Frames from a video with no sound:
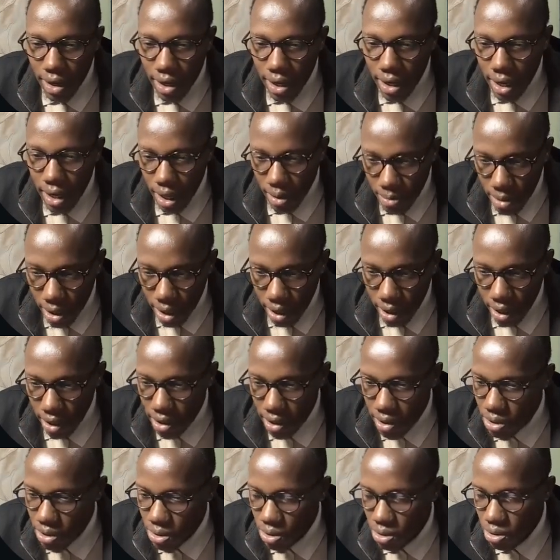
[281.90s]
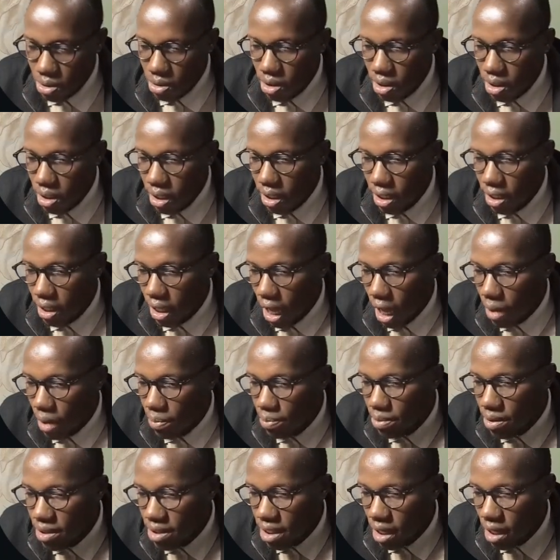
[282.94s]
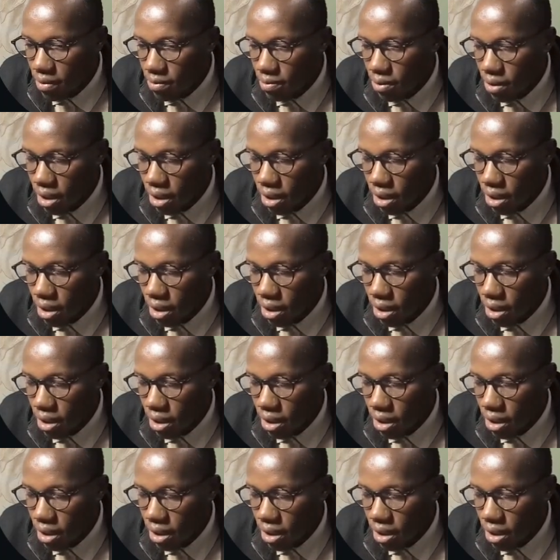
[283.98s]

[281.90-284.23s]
library. So then the app itself